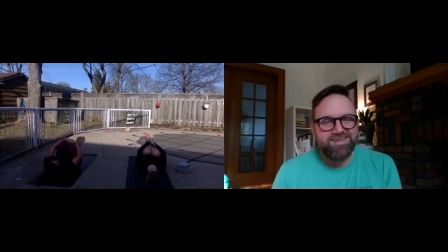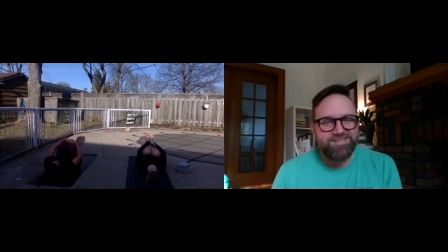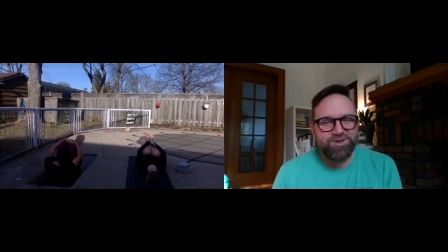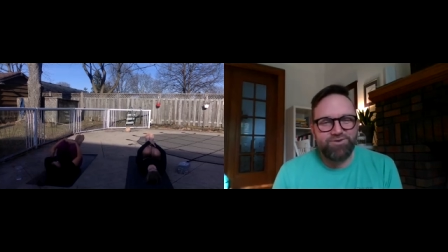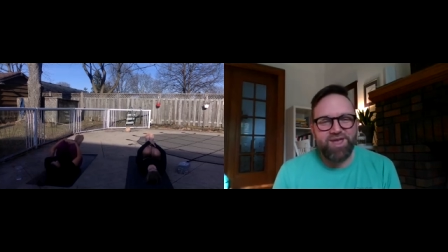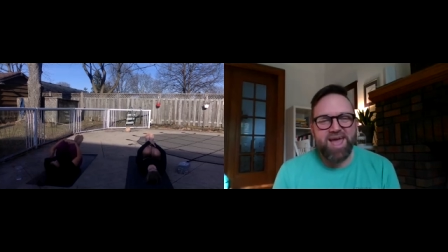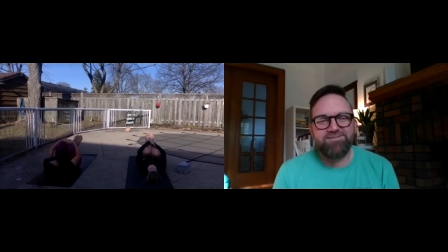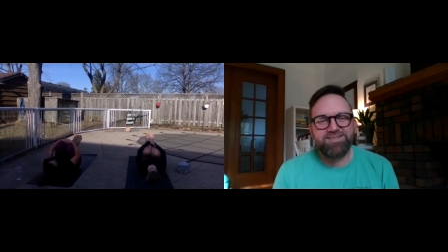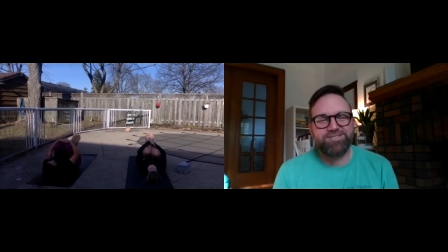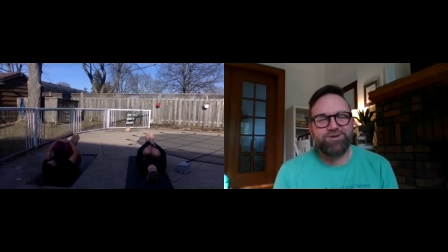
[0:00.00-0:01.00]
So if you
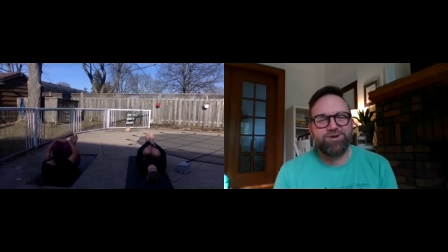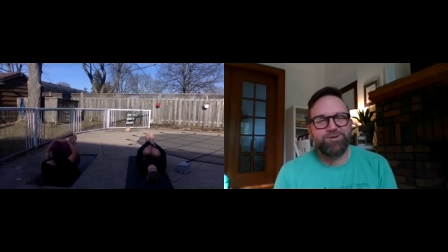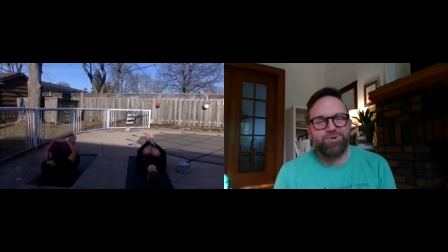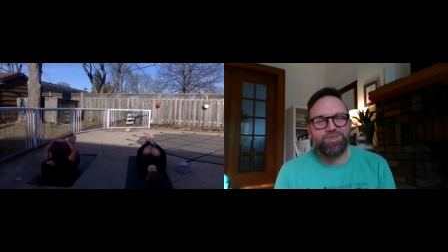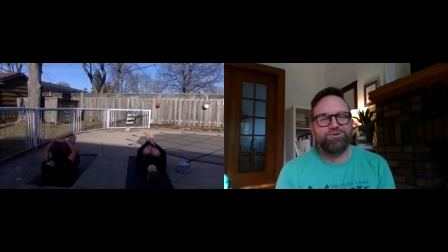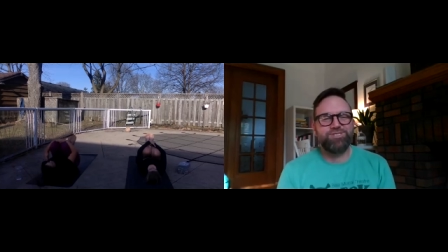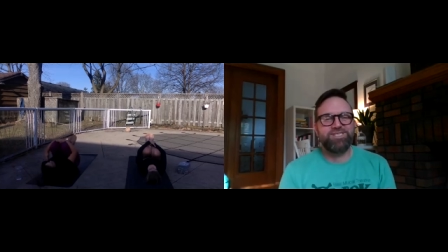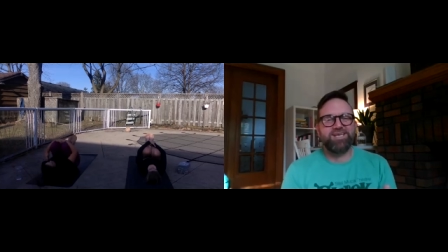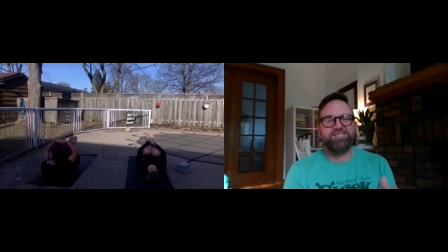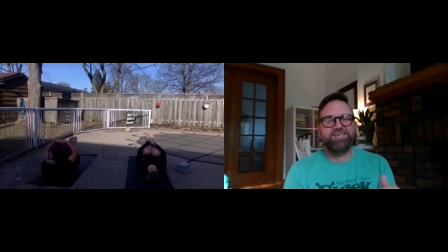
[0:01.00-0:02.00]
haven't started with those
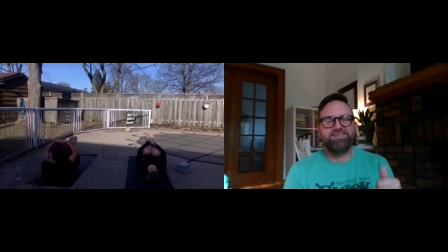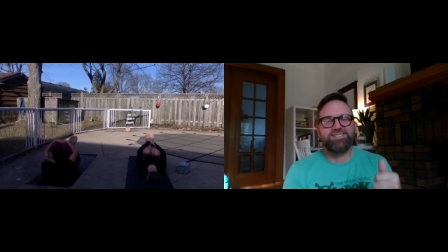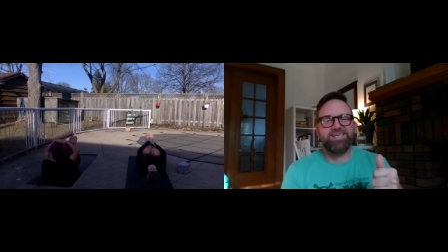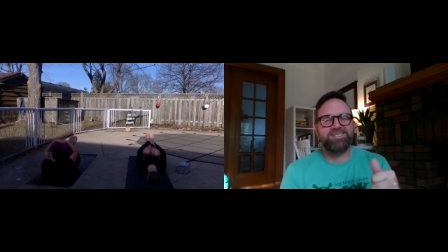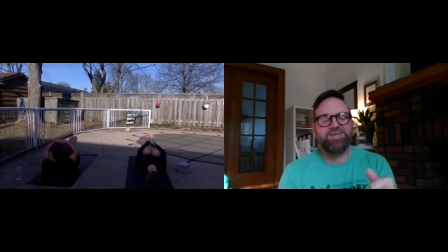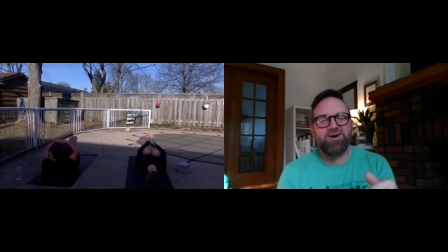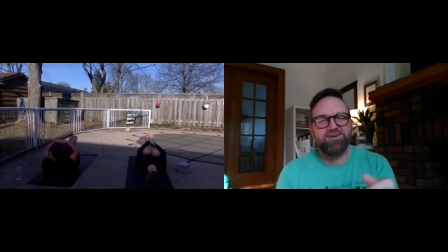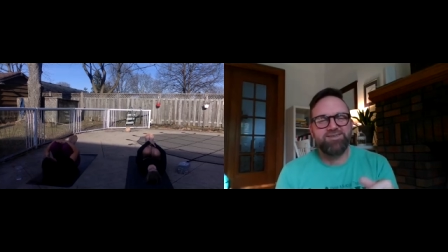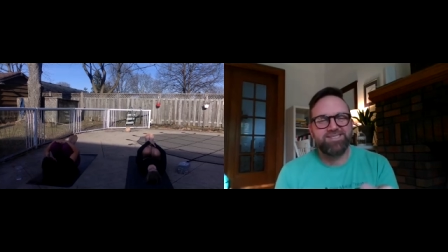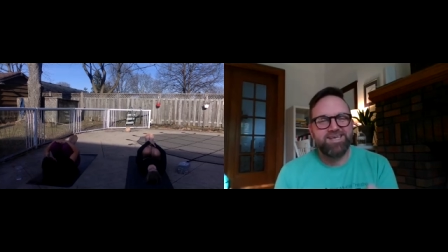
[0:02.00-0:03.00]
six
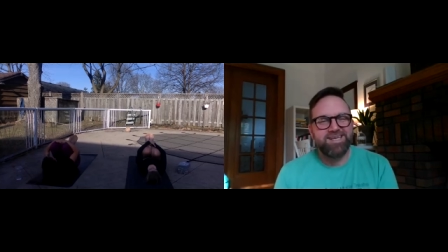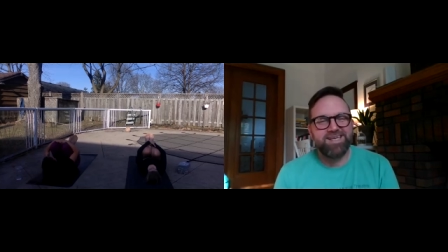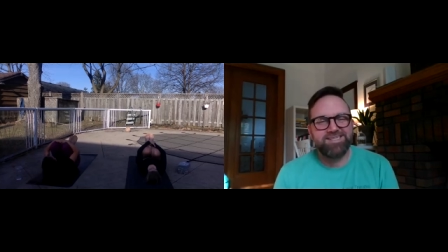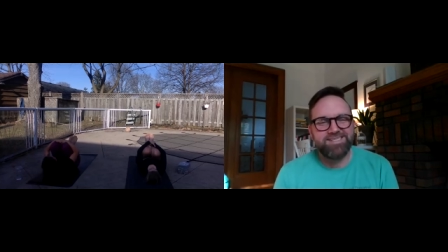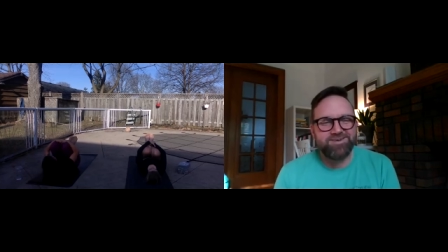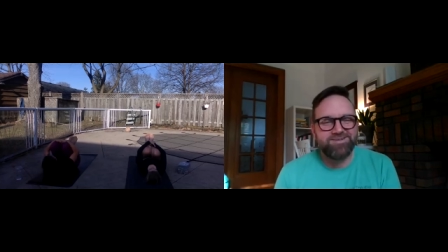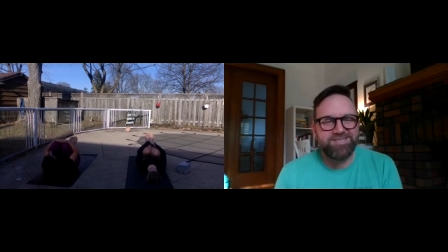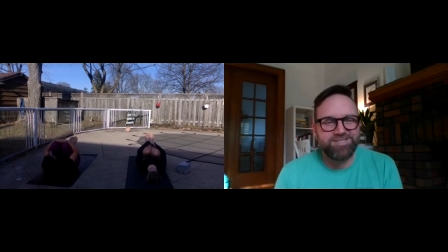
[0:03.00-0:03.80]
hugs, consider